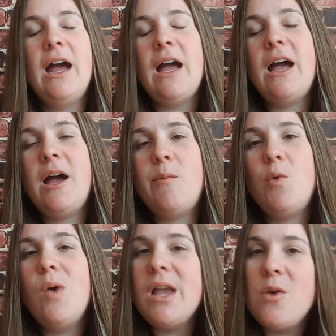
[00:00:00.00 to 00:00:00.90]

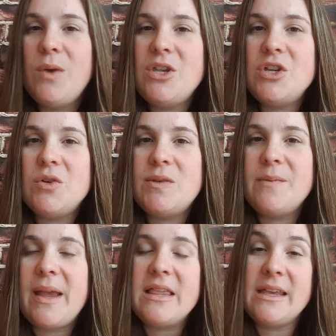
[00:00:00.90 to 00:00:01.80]
What can we do to
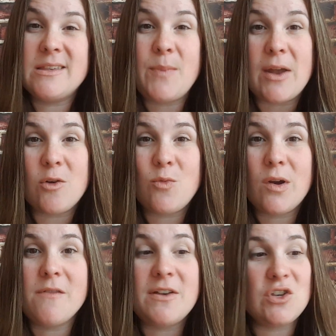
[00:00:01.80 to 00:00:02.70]
make things better,
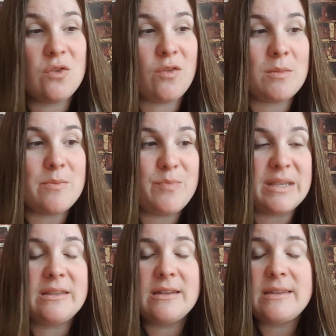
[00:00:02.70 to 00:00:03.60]
more efficient from a
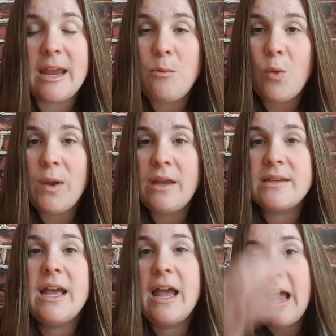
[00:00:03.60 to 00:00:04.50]
business
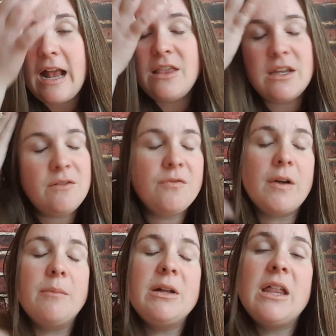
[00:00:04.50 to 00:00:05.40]
standpoint, and then
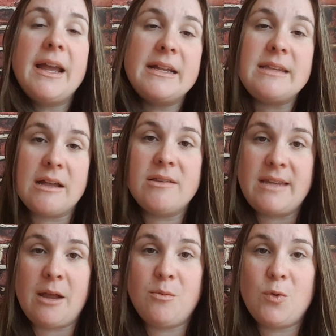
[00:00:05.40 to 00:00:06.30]
from clientele
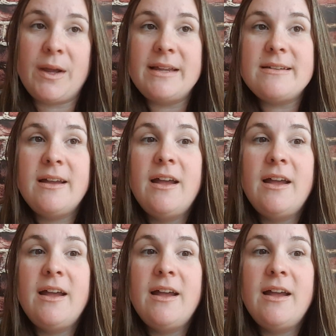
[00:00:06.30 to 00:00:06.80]
standpoint?